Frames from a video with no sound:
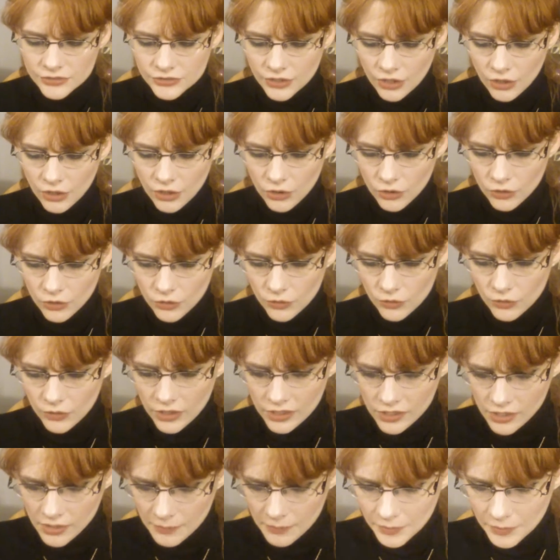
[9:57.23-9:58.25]
So
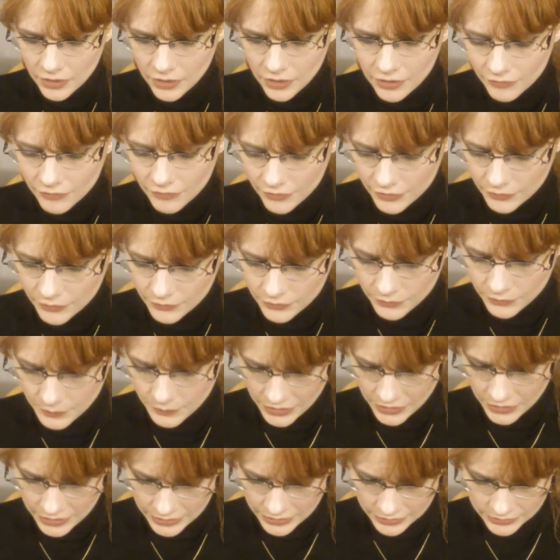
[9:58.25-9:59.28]
a couple other
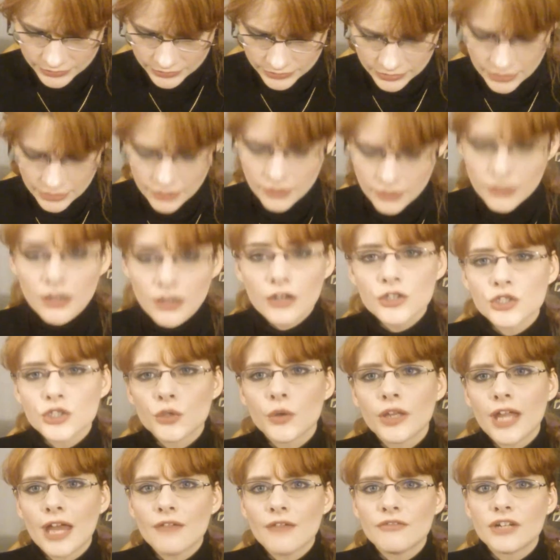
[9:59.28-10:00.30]
ones are
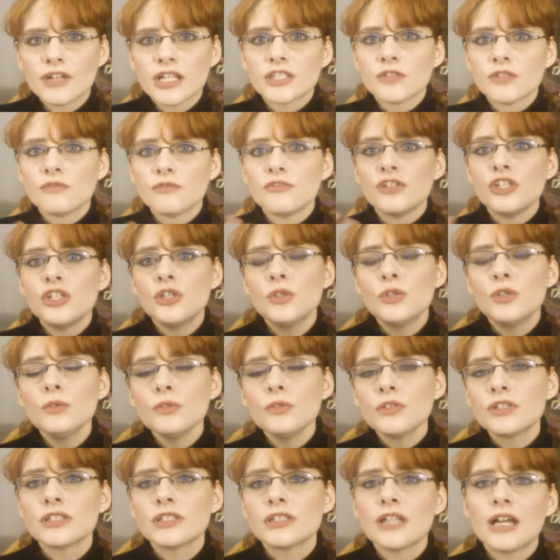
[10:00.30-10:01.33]
showing evidence of
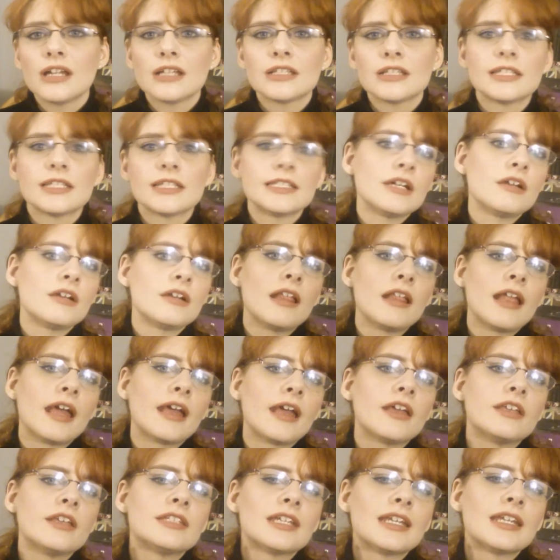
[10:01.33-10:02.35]
use, not necessarily
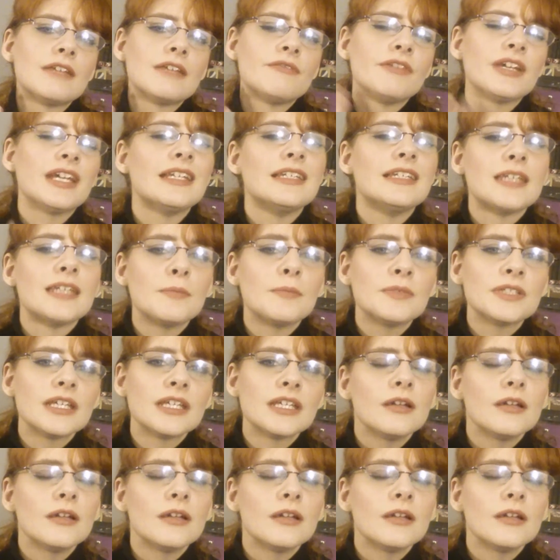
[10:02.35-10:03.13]
like significant dips